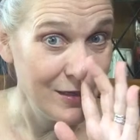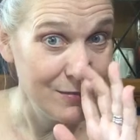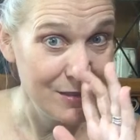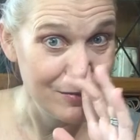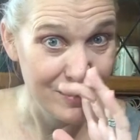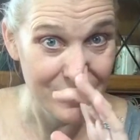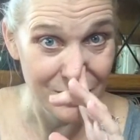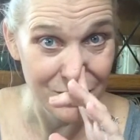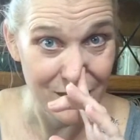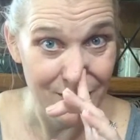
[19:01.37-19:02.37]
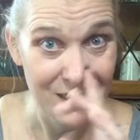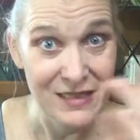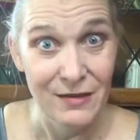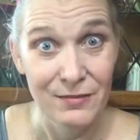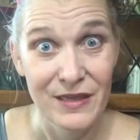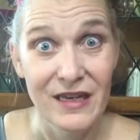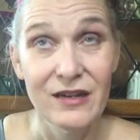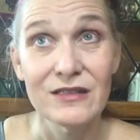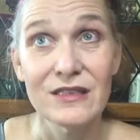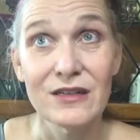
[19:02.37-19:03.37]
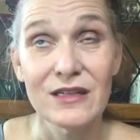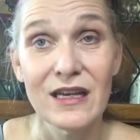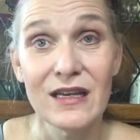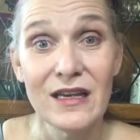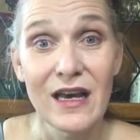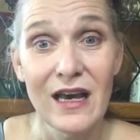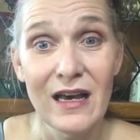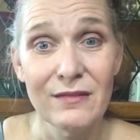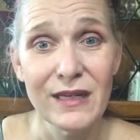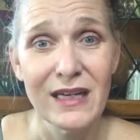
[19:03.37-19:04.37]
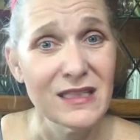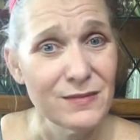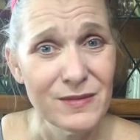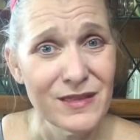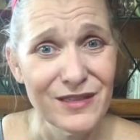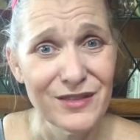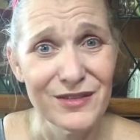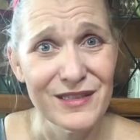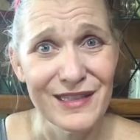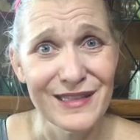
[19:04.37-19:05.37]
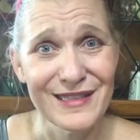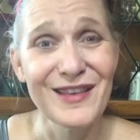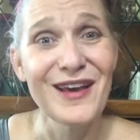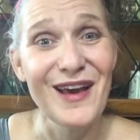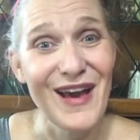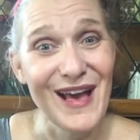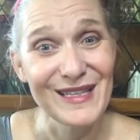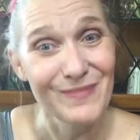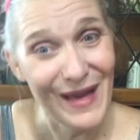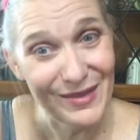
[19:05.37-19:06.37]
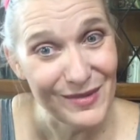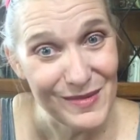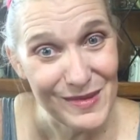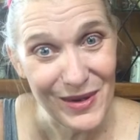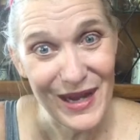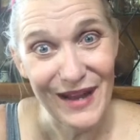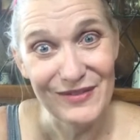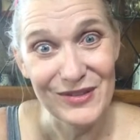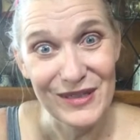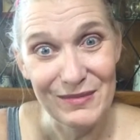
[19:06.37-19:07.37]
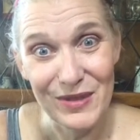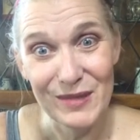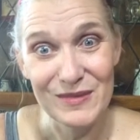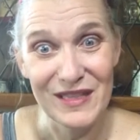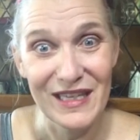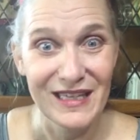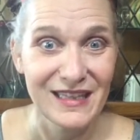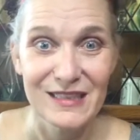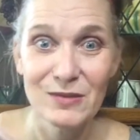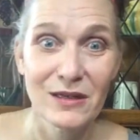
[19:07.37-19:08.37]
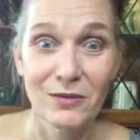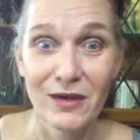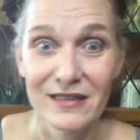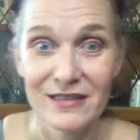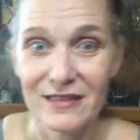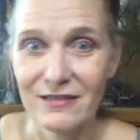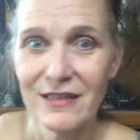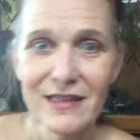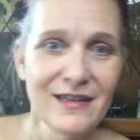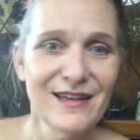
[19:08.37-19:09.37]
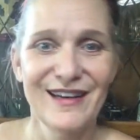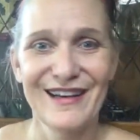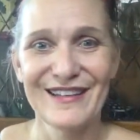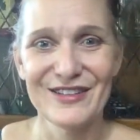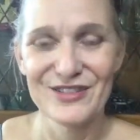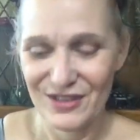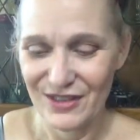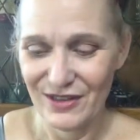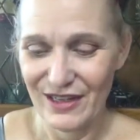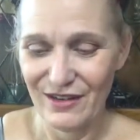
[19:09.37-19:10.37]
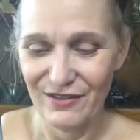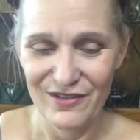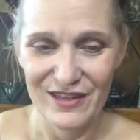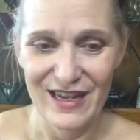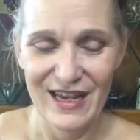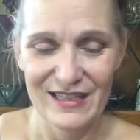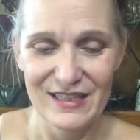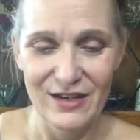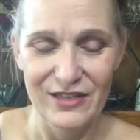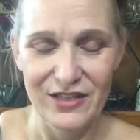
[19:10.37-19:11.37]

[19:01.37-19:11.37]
our most recent trip to Tempe, Arizona, my husband used this as bathroom spray after he pooped, thinking that's what it was. So there's your little giggle for the day. So